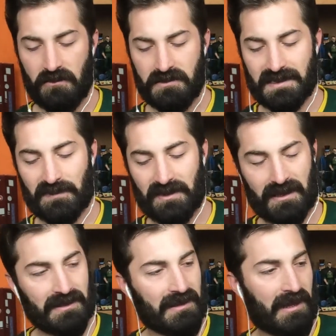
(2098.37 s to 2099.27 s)
or something
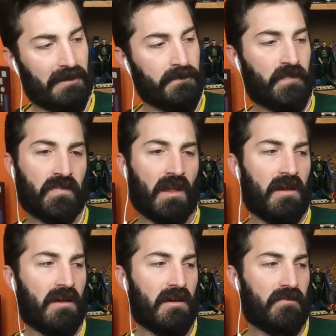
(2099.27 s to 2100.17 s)
like that.
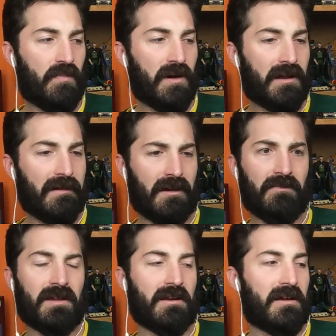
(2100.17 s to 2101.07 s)
But I
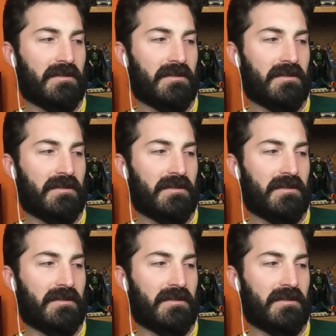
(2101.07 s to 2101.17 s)
mean,